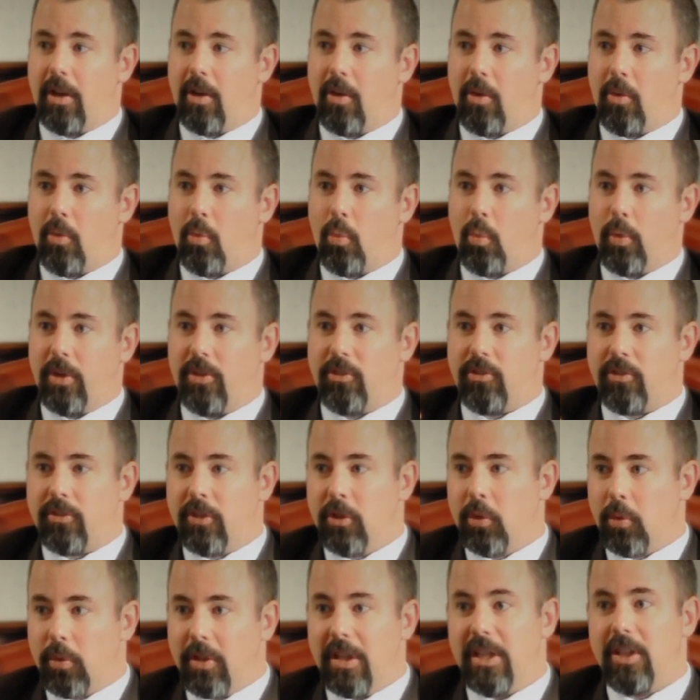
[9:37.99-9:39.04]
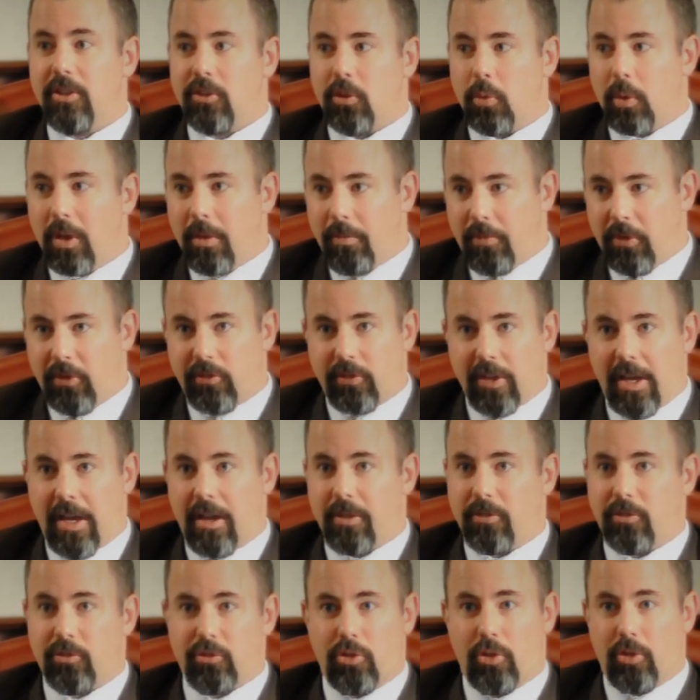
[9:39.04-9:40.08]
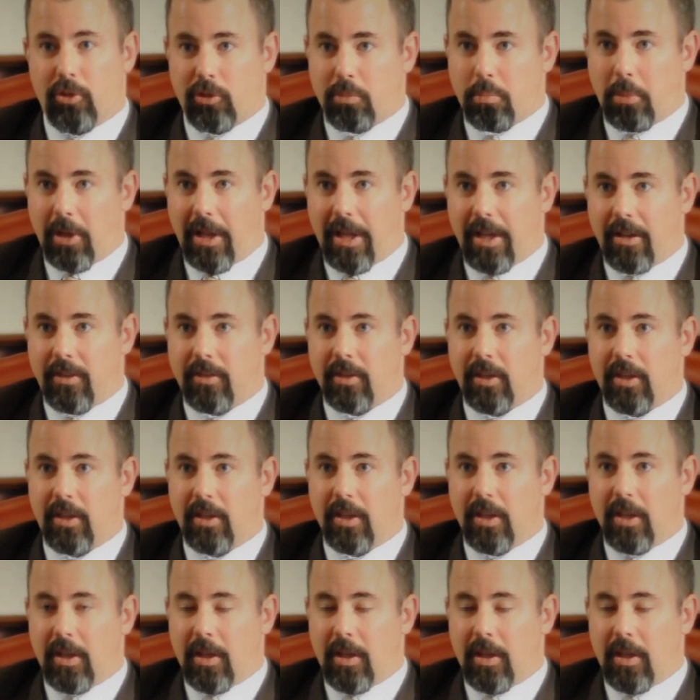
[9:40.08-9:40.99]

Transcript: We still need to emphasize church planting,